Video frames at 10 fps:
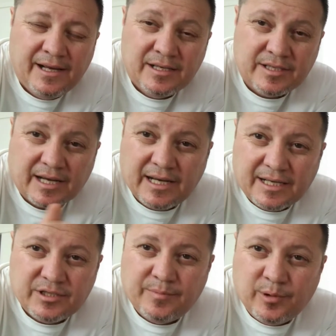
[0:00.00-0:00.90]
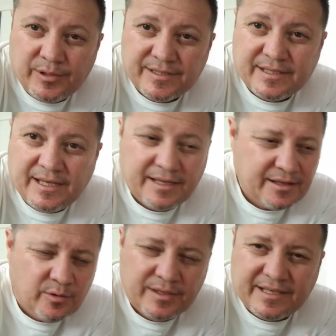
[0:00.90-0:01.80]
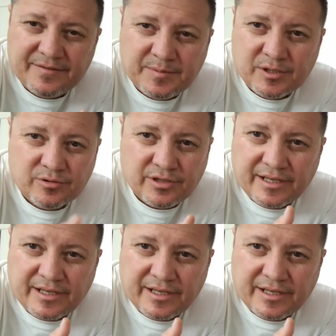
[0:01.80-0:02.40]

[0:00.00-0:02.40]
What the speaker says: So you collect your points there, and they always have specials.